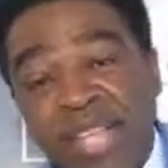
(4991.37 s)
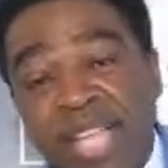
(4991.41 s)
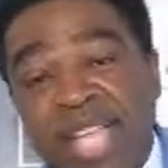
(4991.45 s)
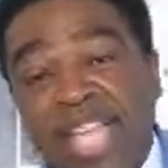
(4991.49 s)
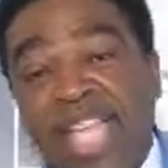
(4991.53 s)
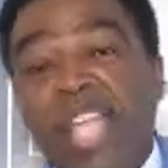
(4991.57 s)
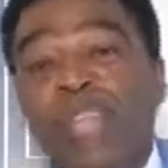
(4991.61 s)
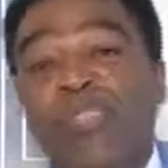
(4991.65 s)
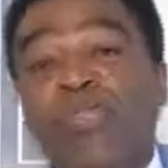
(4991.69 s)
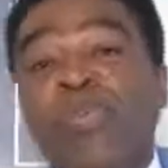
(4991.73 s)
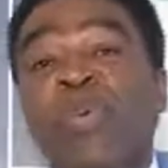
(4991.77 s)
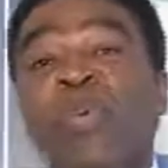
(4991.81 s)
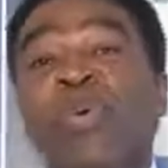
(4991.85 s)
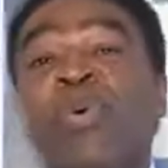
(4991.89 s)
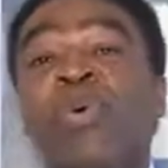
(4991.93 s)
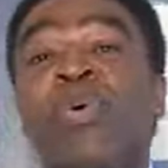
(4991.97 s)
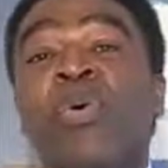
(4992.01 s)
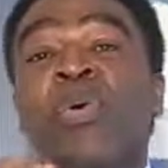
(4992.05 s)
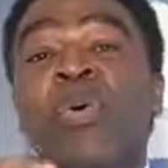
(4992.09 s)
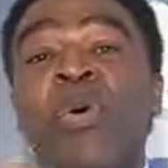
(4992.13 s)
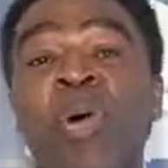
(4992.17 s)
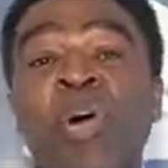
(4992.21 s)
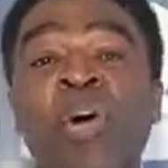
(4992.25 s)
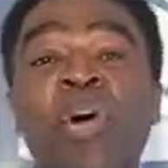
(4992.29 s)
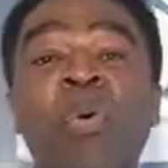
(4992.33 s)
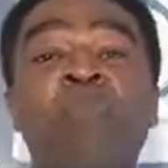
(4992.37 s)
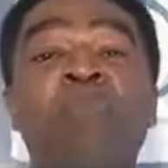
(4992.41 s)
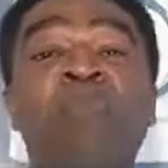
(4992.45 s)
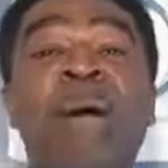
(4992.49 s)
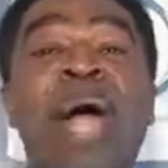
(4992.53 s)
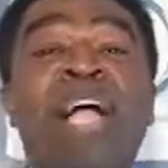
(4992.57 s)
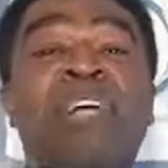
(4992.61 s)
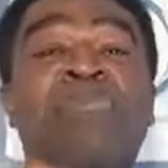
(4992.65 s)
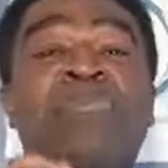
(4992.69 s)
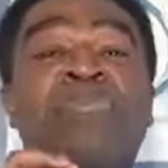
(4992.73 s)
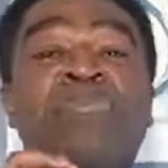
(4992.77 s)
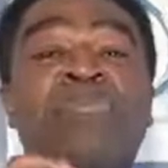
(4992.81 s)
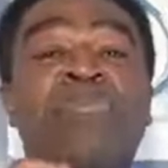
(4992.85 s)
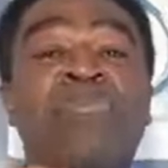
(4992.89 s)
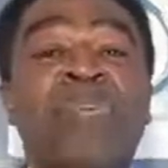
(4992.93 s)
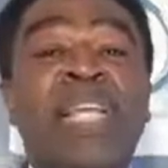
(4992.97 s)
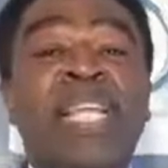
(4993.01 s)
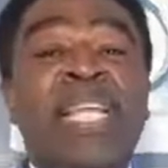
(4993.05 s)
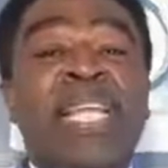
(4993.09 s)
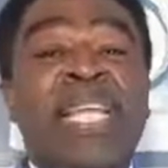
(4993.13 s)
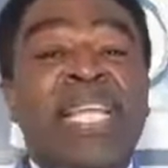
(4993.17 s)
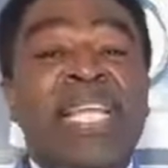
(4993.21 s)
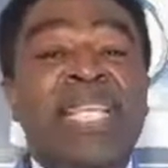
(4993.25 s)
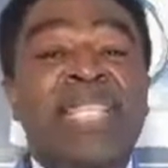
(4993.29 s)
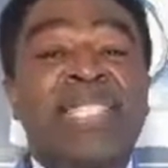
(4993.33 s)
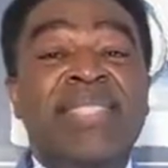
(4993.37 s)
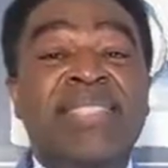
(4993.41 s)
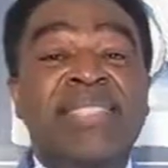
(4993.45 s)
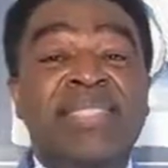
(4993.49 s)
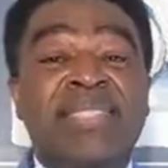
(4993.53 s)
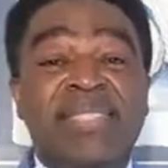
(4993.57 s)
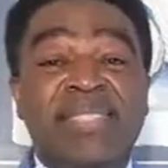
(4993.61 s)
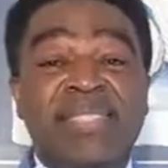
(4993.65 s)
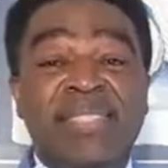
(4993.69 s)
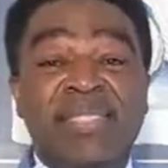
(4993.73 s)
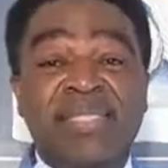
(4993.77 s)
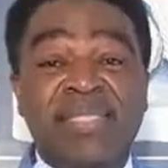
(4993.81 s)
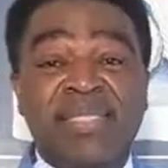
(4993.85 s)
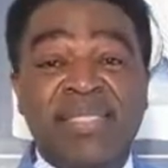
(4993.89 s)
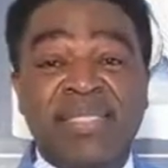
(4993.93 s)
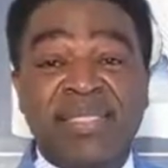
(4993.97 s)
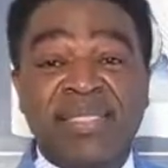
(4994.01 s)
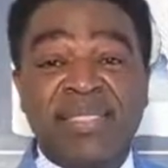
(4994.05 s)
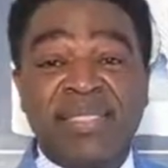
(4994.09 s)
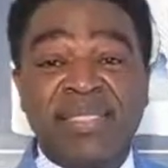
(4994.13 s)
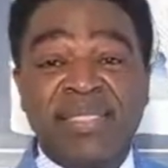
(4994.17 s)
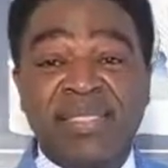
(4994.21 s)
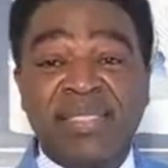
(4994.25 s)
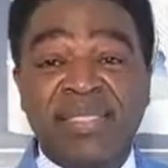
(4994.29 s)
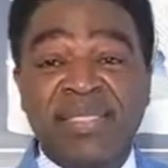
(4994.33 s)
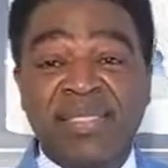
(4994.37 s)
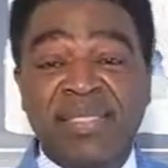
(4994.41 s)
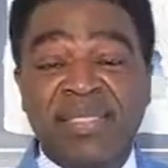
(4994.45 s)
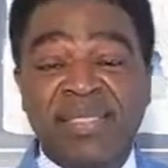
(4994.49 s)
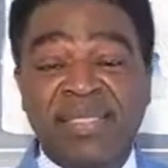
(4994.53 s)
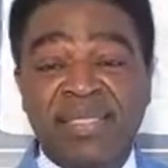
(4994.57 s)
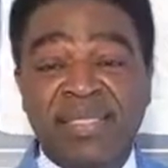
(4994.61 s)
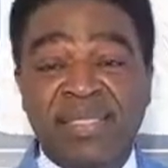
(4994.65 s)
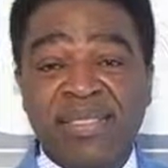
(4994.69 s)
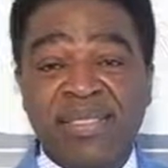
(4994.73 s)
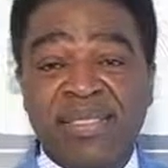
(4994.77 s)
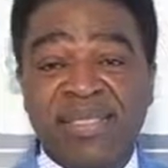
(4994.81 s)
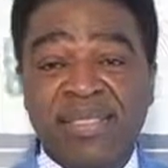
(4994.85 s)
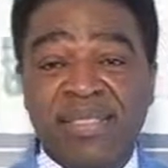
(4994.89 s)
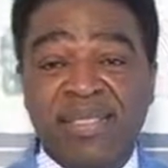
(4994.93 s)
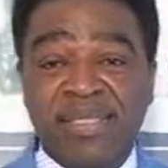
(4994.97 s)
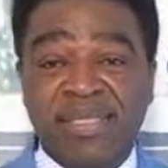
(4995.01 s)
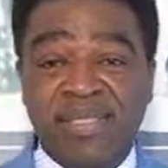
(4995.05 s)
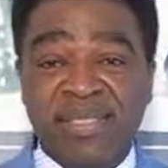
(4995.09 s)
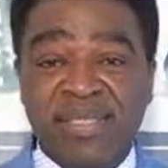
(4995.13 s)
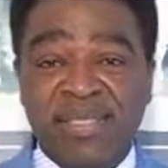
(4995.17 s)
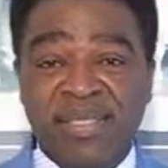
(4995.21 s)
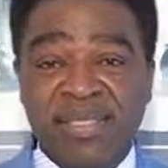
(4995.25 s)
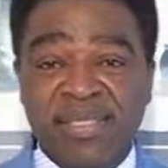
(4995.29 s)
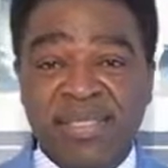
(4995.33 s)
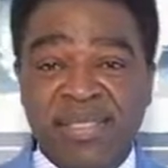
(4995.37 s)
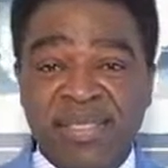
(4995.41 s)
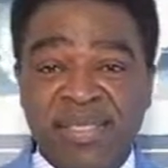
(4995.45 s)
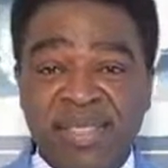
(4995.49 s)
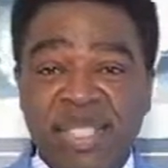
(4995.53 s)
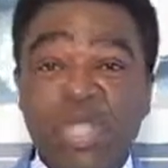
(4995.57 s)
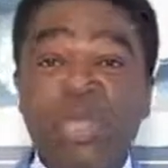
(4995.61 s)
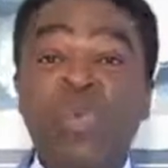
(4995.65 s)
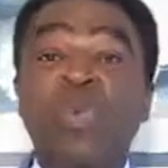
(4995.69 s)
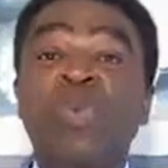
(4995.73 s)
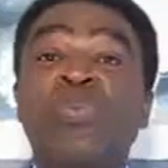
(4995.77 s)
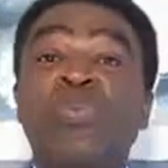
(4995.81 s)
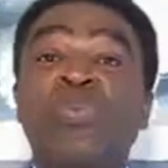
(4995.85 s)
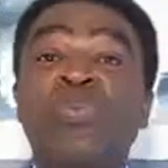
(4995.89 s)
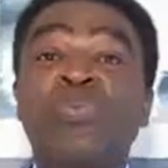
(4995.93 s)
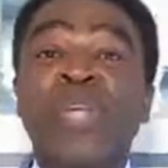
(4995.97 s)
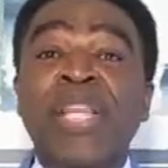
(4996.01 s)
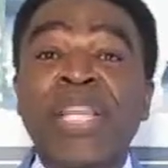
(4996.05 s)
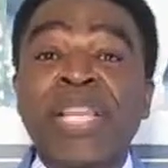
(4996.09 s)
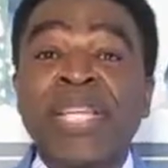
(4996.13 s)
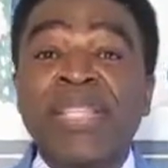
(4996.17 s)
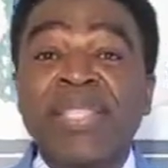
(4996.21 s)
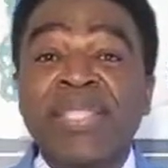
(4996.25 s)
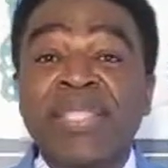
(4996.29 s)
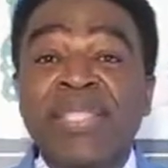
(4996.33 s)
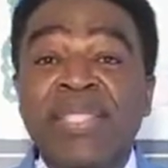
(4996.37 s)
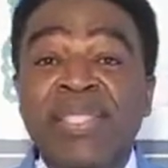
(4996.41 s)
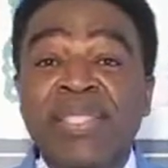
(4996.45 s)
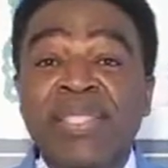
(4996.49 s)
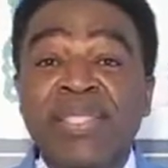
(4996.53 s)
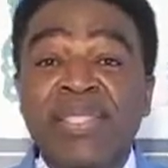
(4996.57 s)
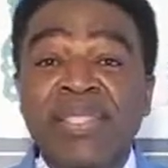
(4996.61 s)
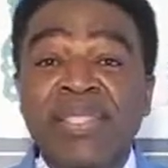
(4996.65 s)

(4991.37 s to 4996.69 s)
If you go by feelings, you will feel it.